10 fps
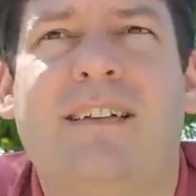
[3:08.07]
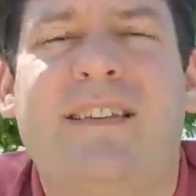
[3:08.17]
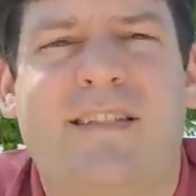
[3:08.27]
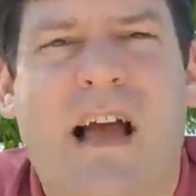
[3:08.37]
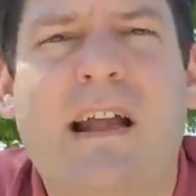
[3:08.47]

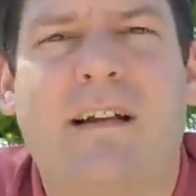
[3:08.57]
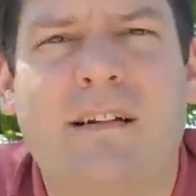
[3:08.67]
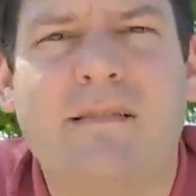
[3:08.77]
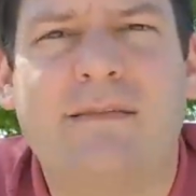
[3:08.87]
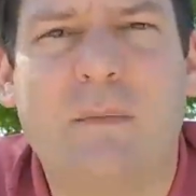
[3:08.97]

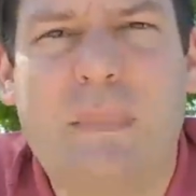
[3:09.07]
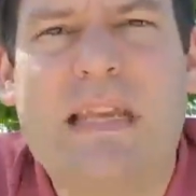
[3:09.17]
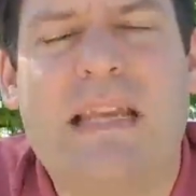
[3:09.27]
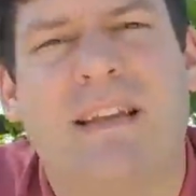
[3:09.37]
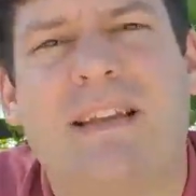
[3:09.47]
desire to
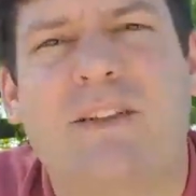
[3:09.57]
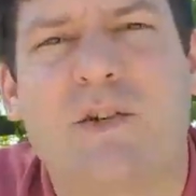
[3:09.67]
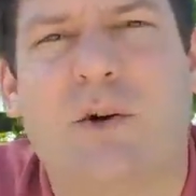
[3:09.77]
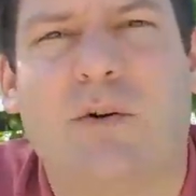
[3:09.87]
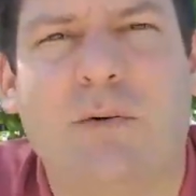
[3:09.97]
be in
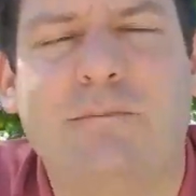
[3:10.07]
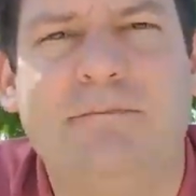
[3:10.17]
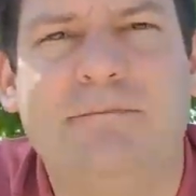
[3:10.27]
control.